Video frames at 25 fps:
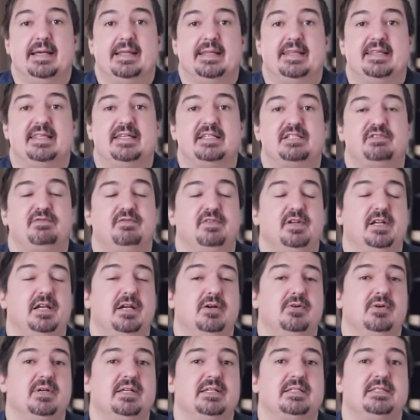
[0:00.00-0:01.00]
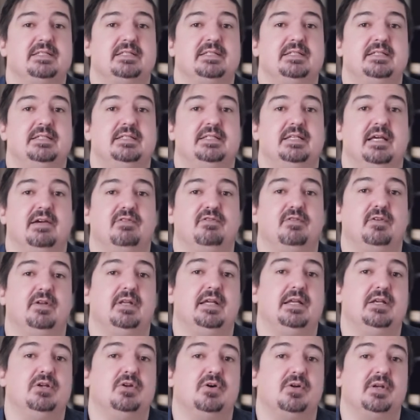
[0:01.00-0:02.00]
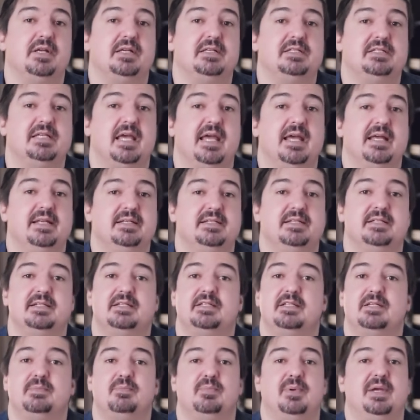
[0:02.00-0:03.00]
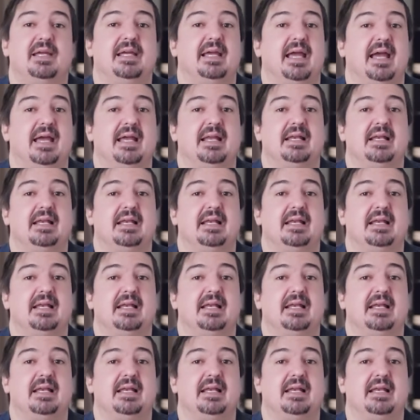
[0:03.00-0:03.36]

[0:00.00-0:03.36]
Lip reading: This video is definitely not intended to be